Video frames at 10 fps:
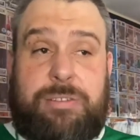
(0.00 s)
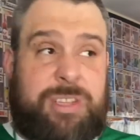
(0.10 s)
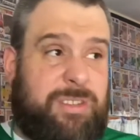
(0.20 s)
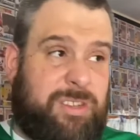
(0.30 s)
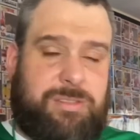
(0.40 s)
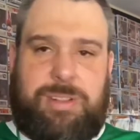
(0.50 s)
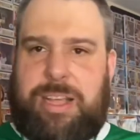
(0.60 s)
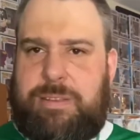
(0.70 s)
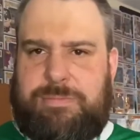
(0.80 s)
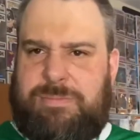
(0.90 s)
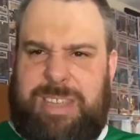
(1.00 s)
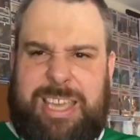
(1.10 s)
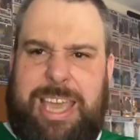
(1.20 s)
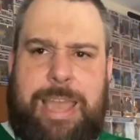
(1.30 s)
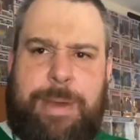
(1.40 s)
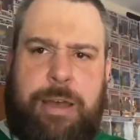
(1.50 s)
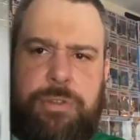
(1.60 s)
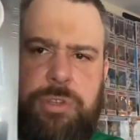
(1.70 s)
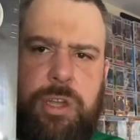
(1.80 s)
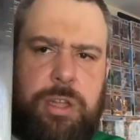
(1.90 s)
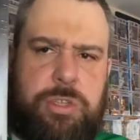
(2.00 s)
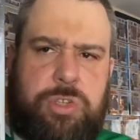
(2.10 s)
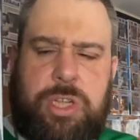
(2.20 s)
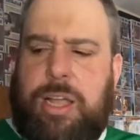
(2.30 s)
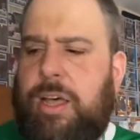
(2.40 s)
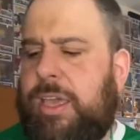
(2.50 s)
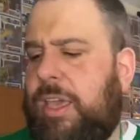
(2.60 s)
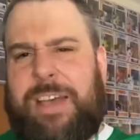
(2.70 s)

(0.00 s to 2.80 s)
since like it came out start of July.